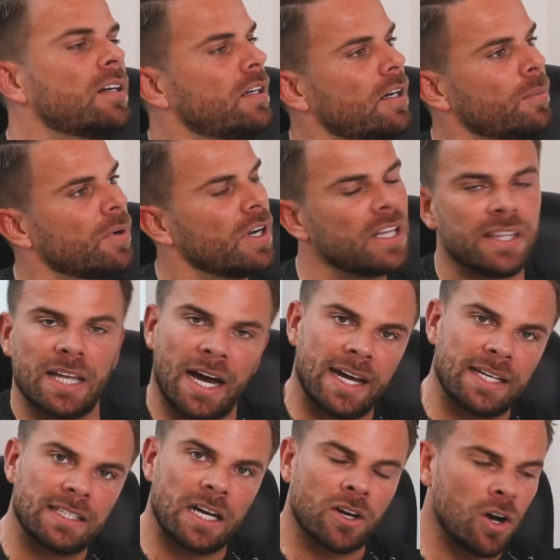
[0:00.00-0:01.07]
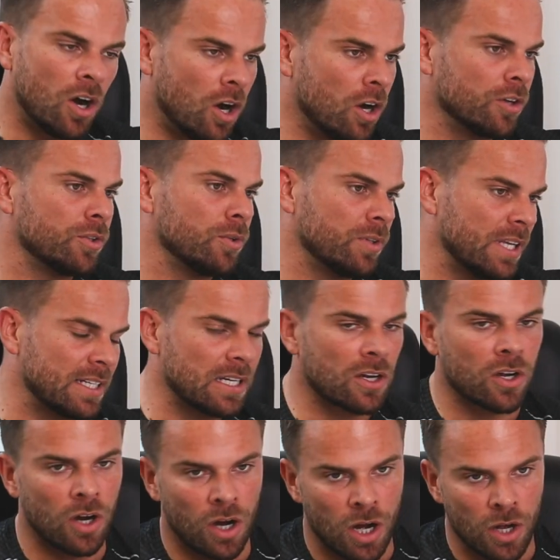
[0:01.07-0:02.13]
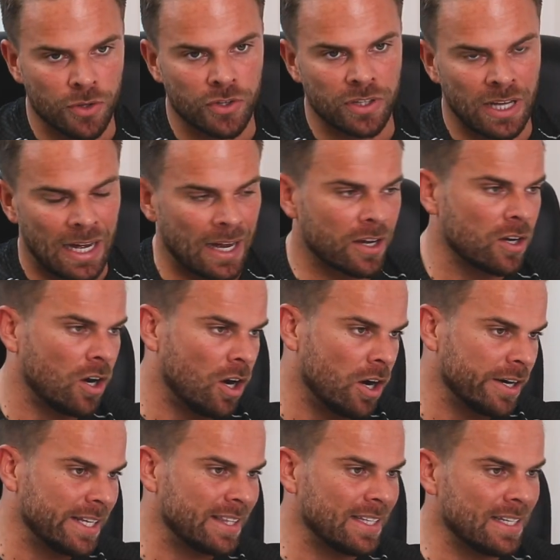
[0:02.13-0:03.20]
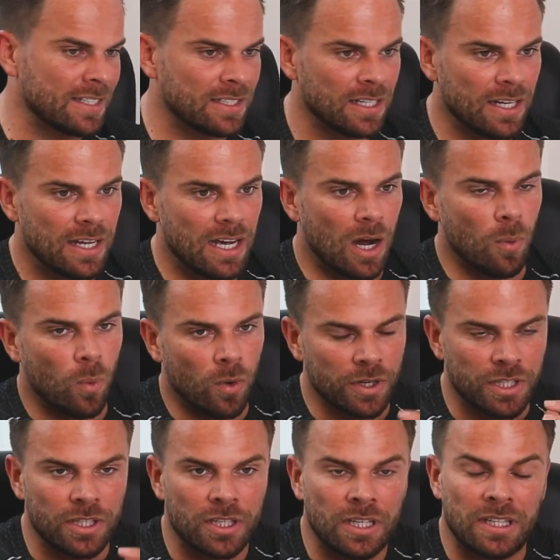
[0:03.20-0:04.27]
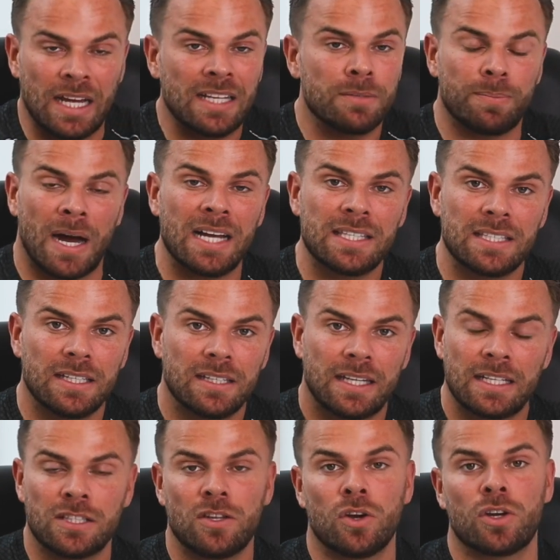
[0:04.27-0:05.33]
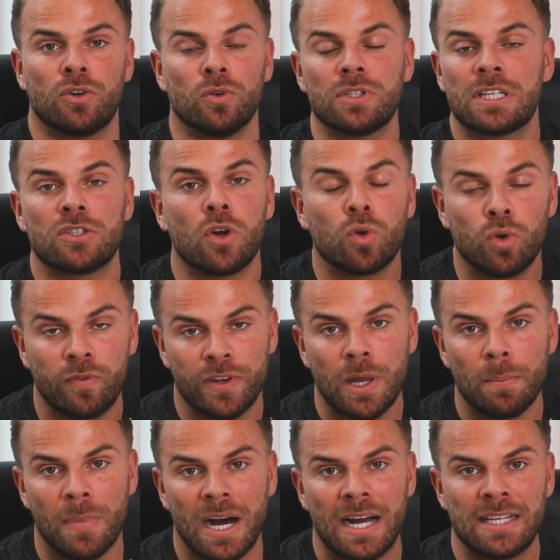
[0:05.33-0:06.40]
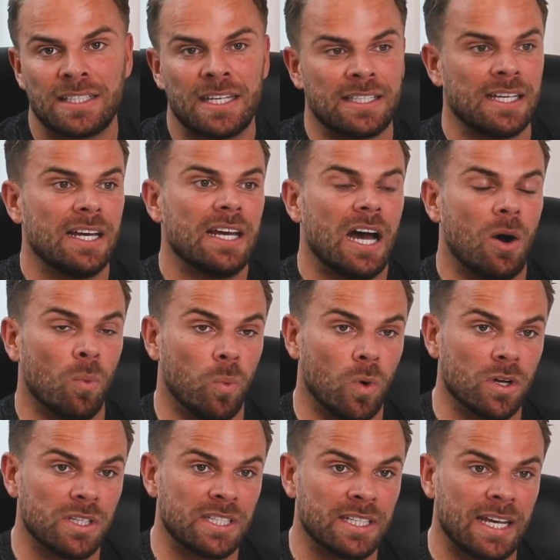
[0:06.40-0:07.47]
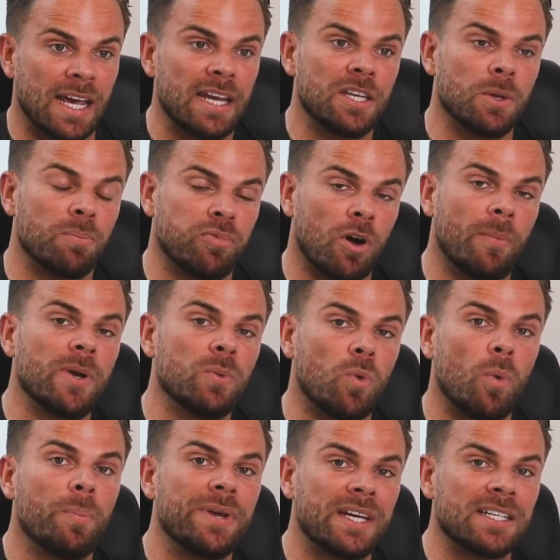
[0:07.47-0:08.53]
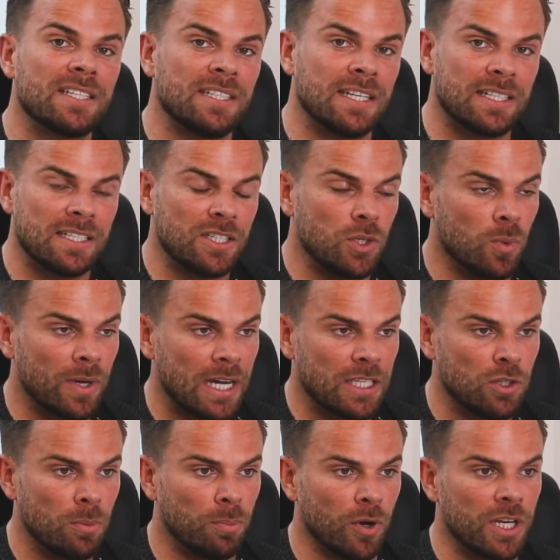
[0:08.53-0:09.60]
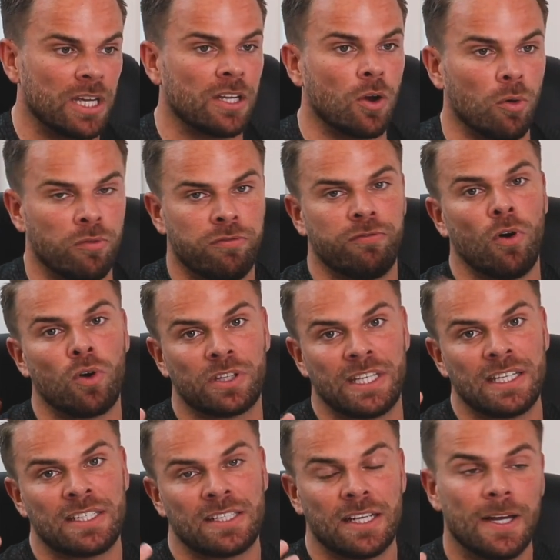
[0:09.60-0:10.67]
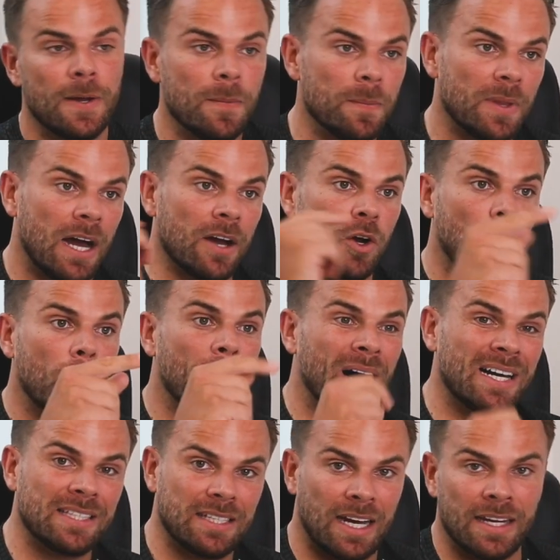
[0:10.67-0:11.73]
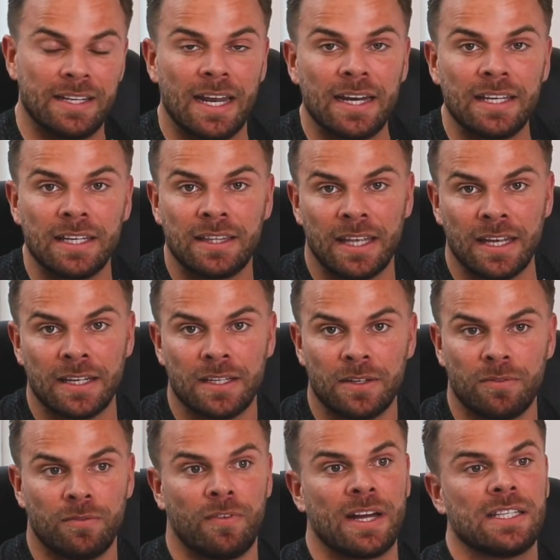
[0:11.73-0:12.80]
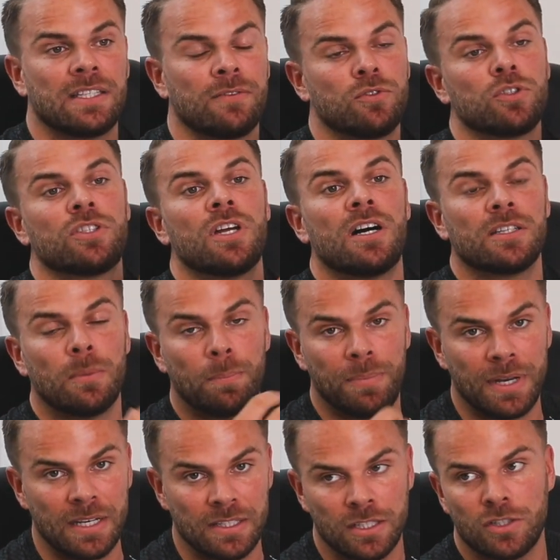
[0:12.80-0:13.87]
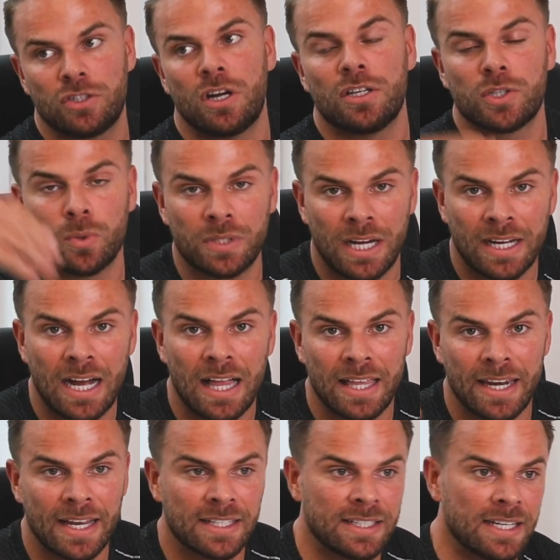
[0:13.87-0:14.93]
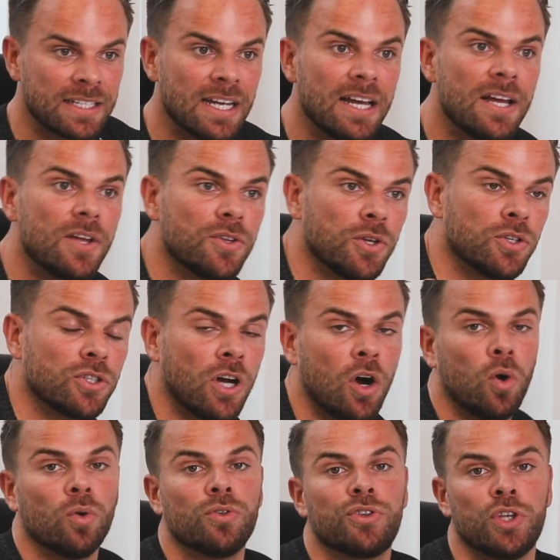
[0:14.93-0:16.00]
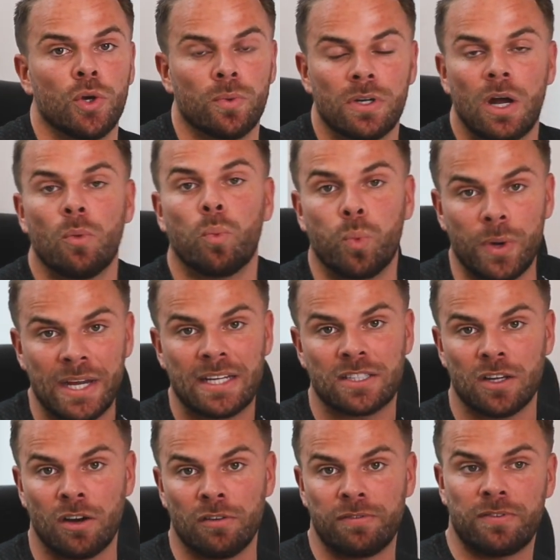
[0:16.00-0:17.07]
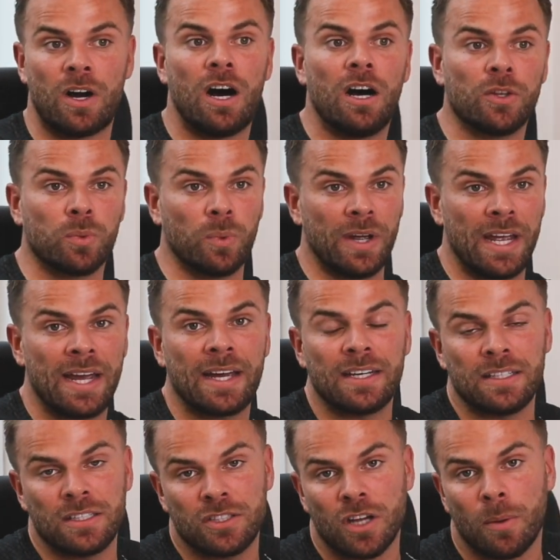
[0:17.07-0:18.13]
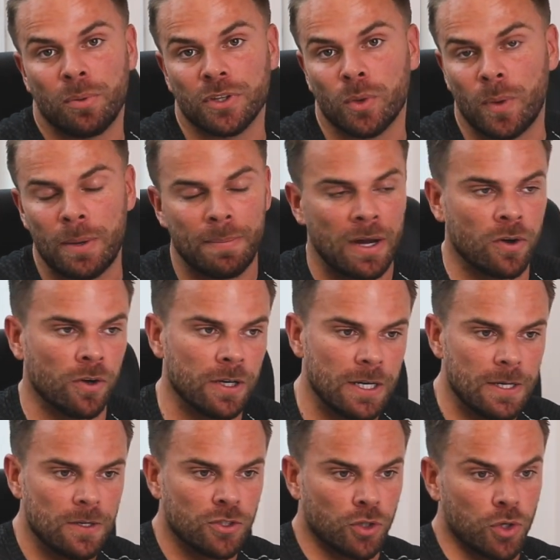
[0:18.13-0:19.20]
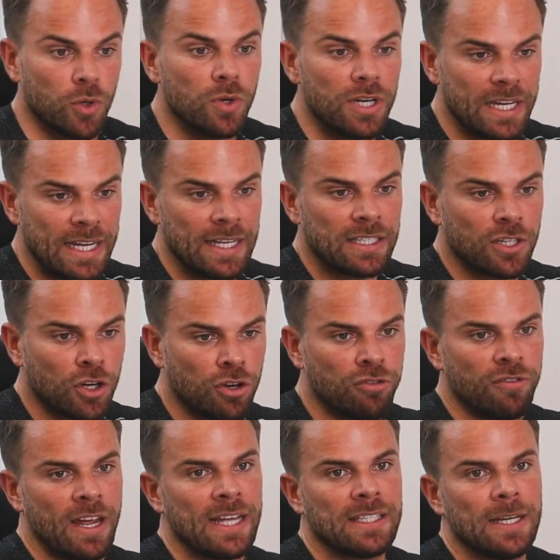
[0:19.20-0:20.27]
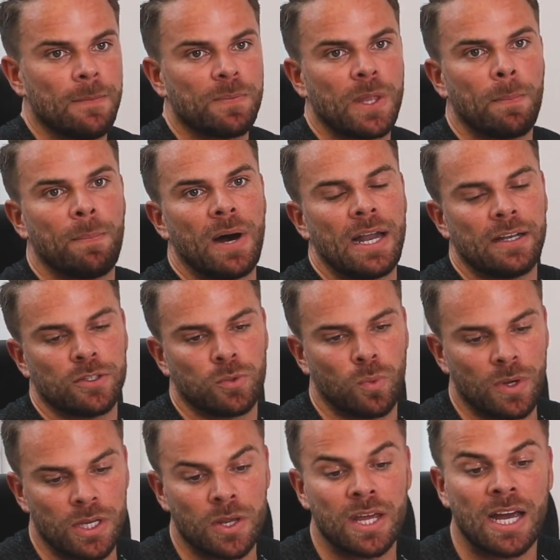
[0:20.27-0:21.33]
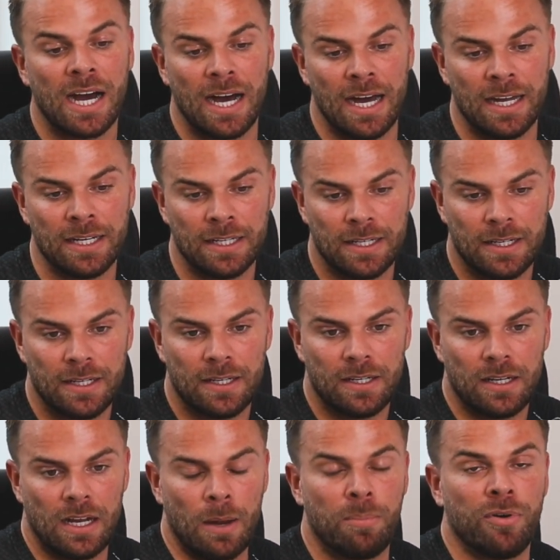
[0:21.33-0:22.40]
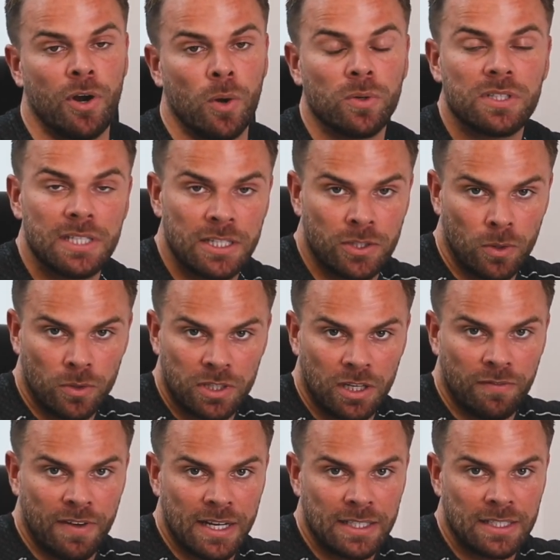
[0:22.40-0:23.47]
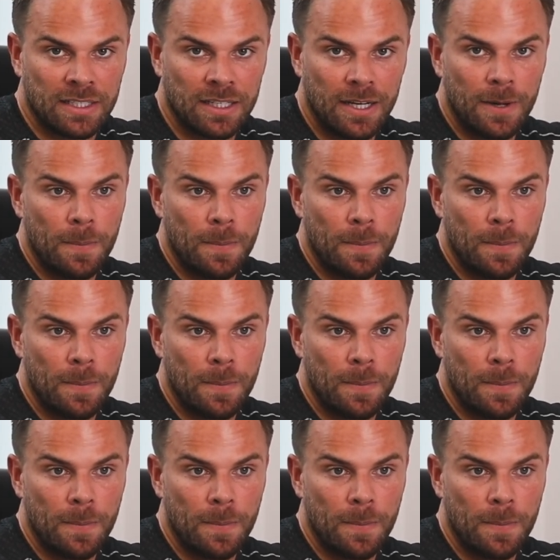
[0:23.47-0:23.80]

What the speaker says: I'm on a diet, I can't do this, I can't do that, I can't eat this. That's bad. That's not good. That's not good for your mindset. And once again, you probably won't be consistent. You will get to a point you go, fuck this, and go mad. And then you think, right, I've just started binging, started going that calorie excess. You start undoing weeks of hard work and start putting the weight back on. So you need to create the balance where you can approach these social events,